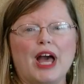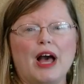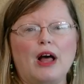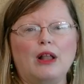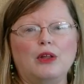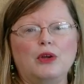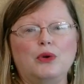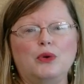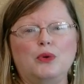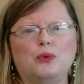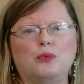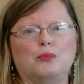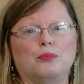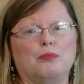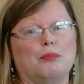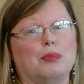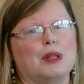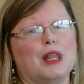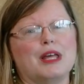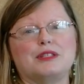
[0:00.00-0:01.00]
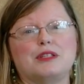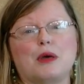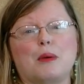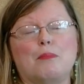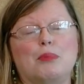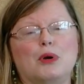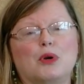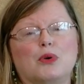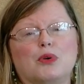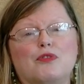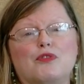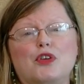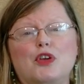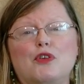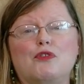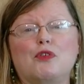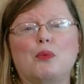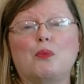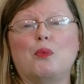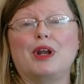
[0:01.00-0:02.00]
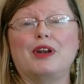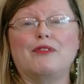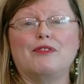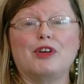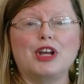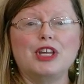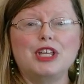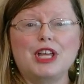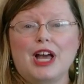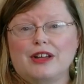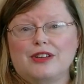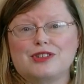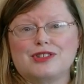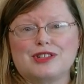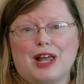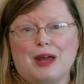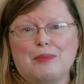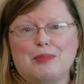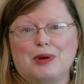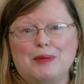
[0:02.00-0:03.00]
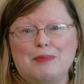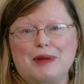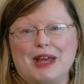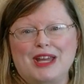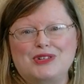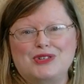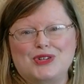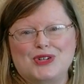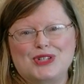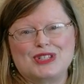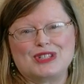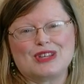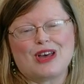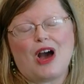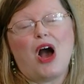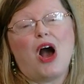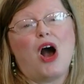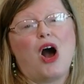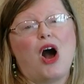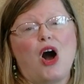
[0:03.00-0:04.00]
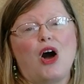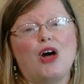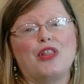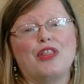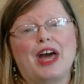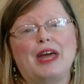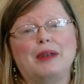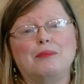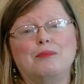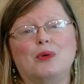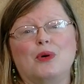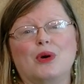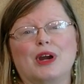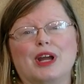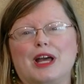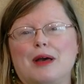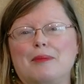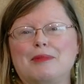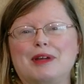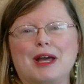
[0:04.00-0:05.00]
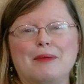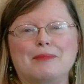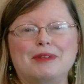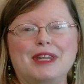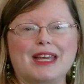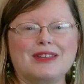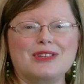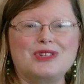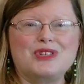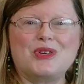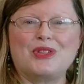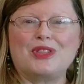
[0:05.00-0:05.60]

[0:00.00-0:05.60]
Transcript: Calhoun, plus a book review from one of our youngest library patrons. All that and more coming up next